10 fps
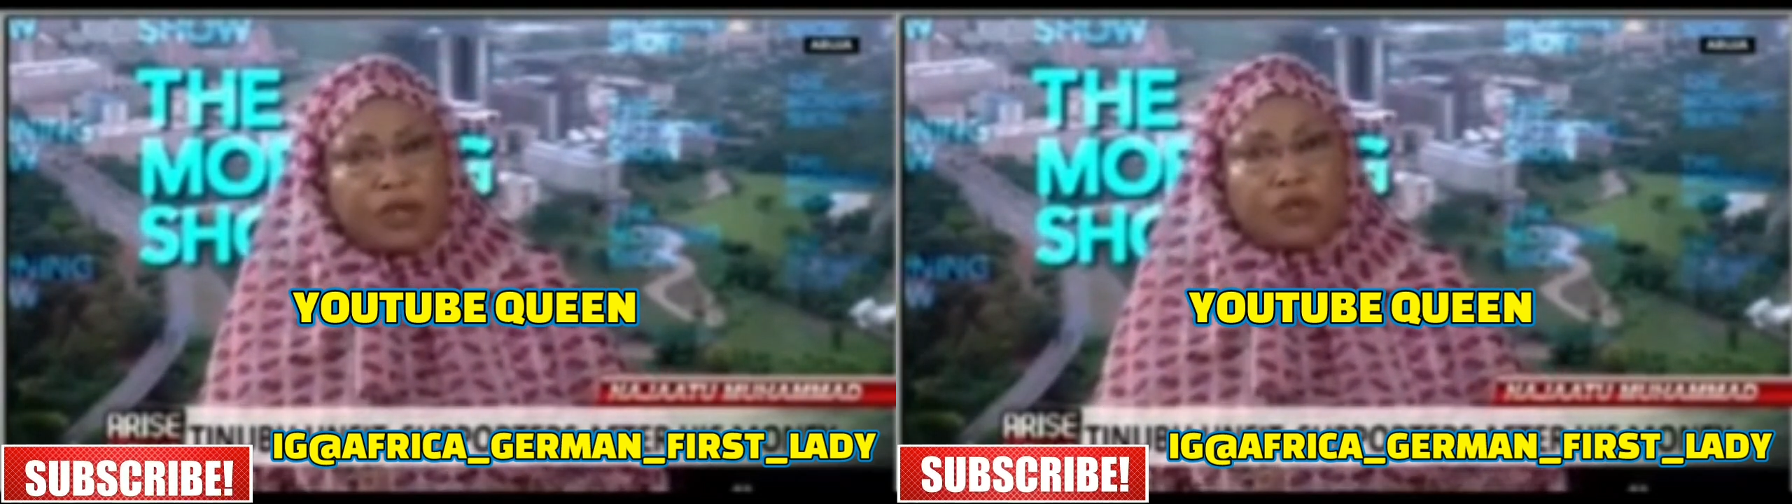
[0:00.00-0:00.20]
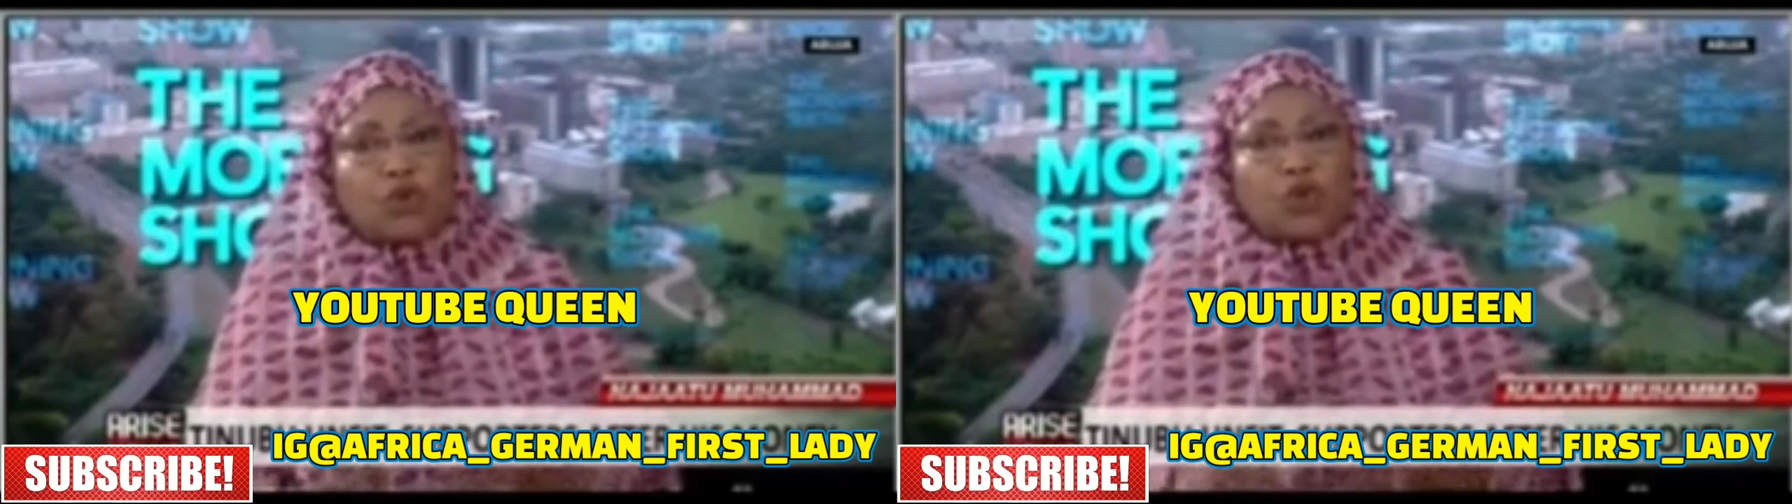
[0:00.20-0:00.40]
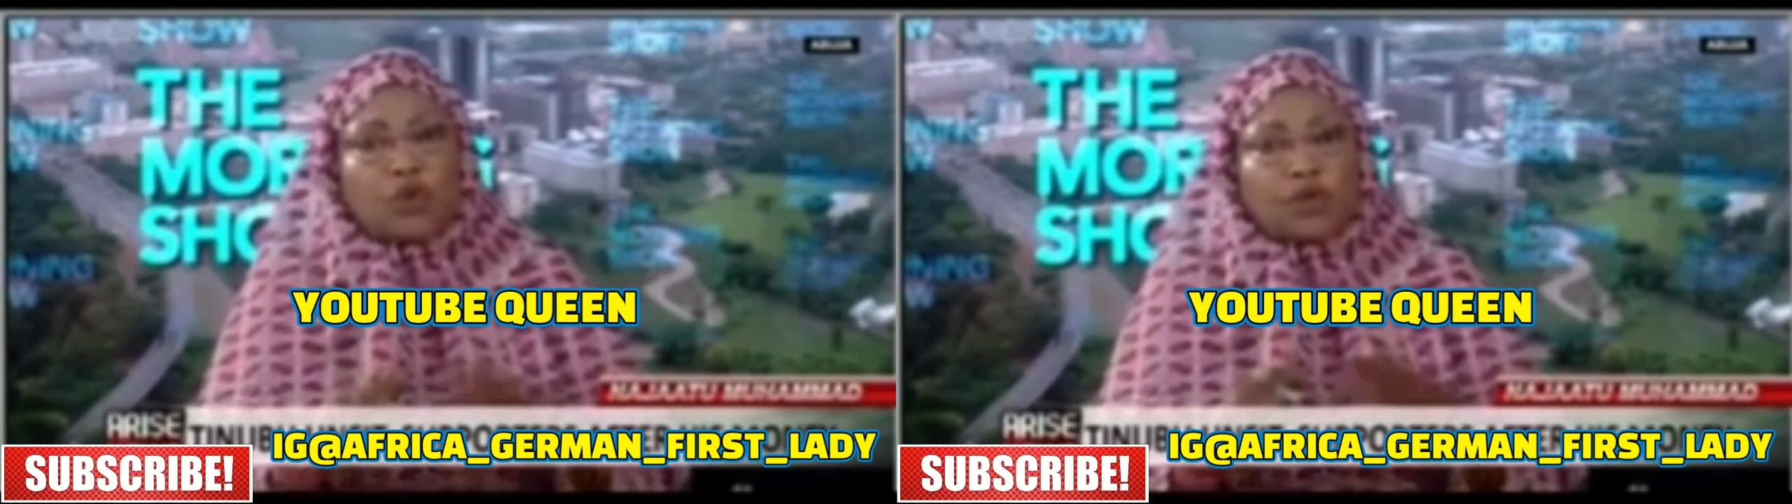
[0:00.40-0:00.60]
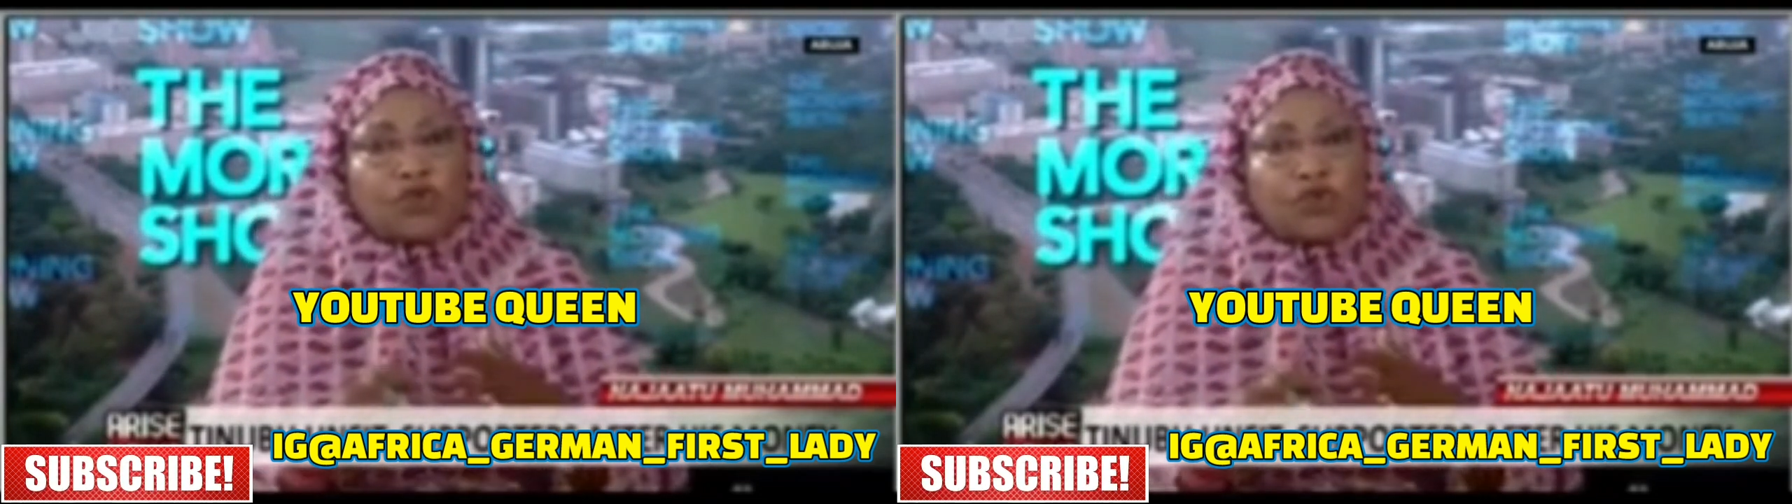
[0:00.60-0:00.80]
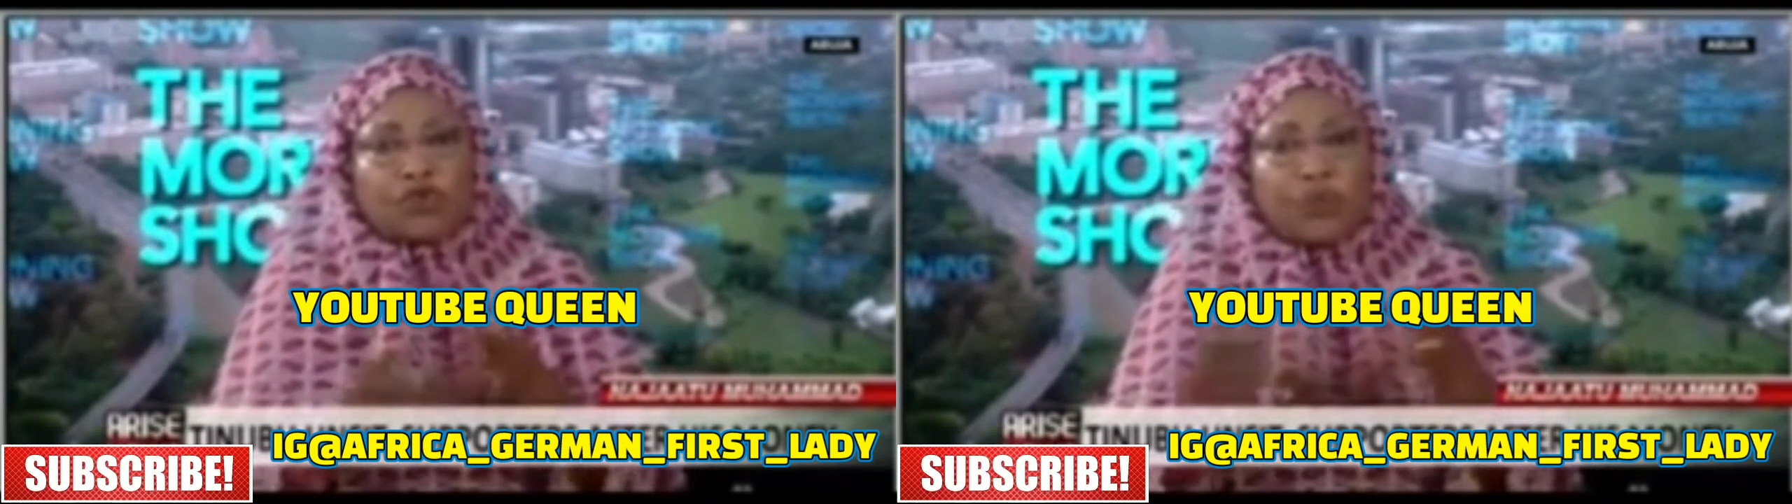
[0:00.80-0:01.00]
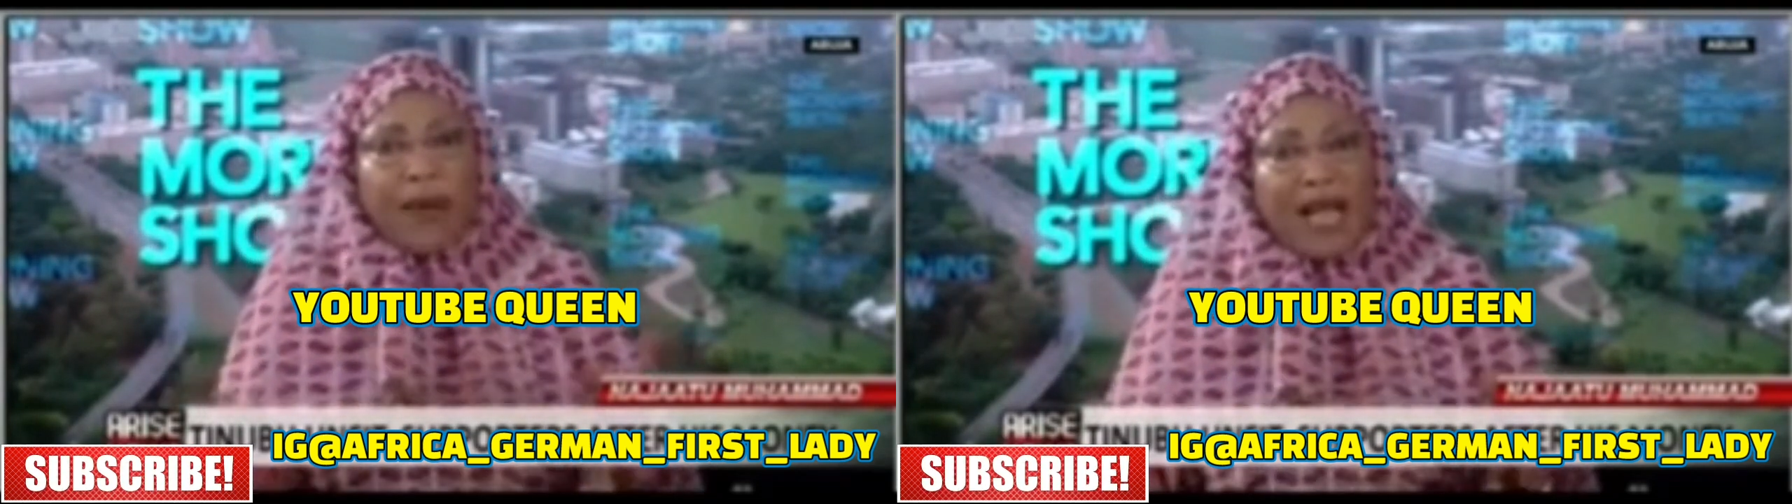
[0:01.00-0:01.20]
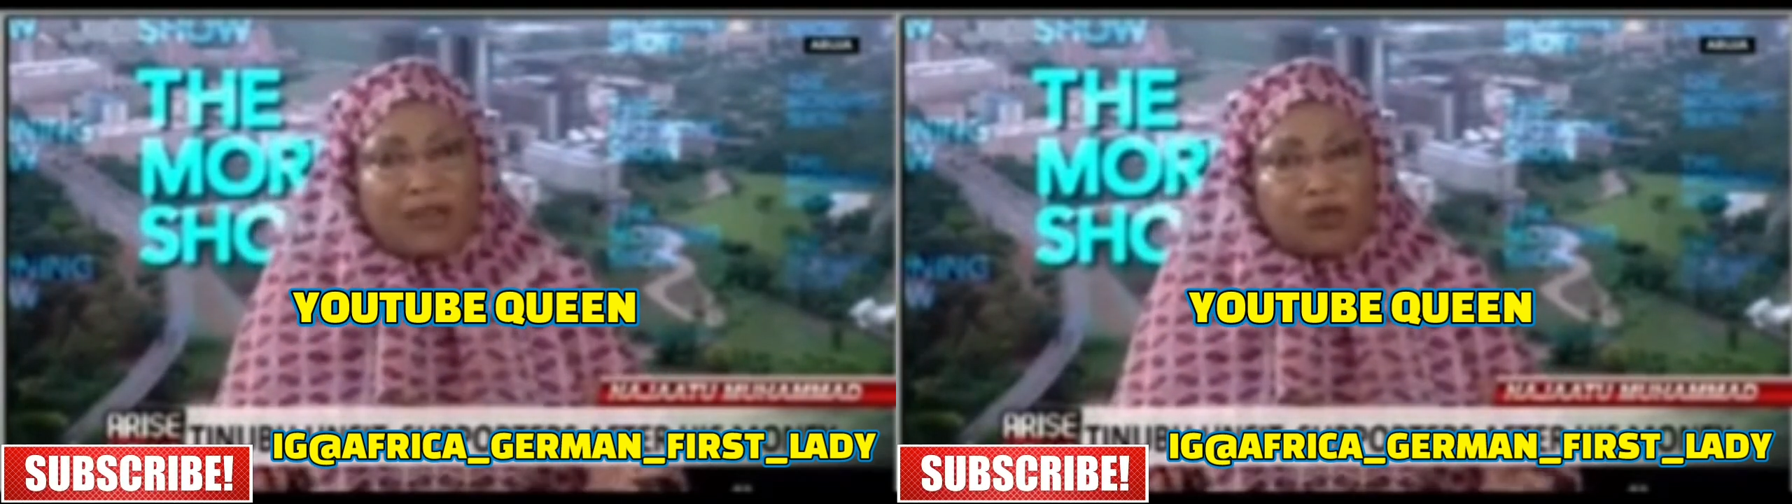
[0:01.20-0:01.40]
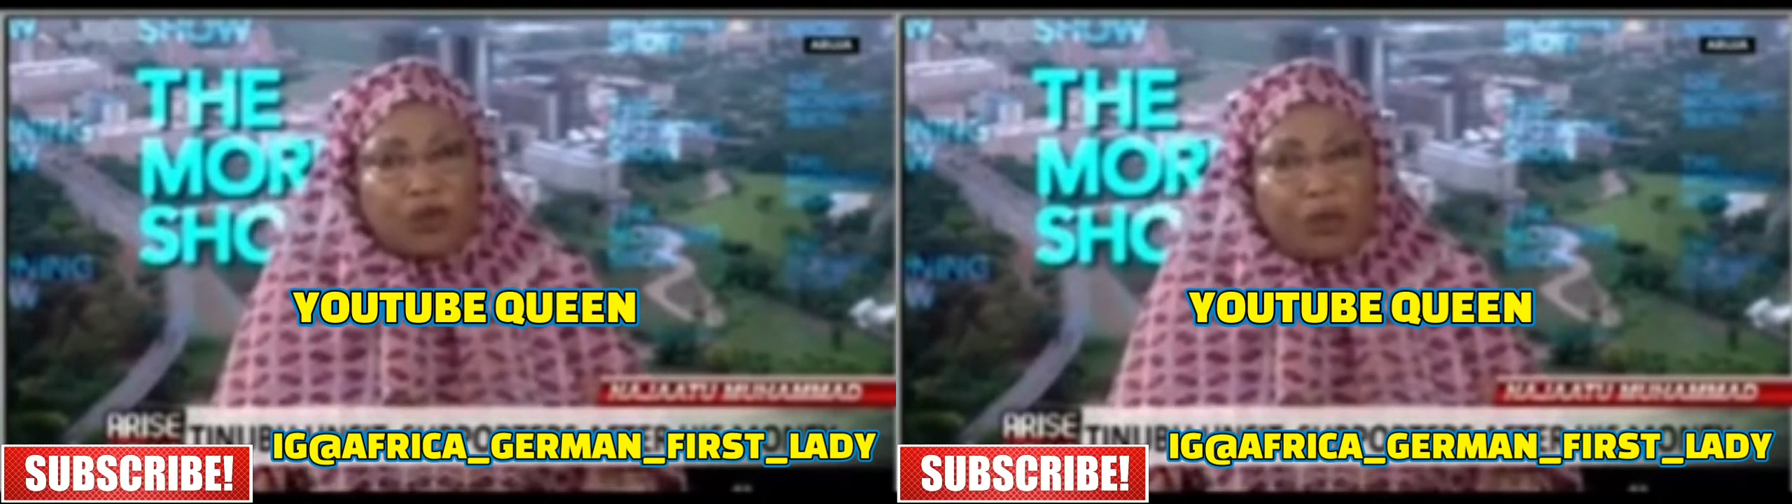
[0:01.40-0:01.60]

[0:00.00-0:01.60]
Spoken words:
to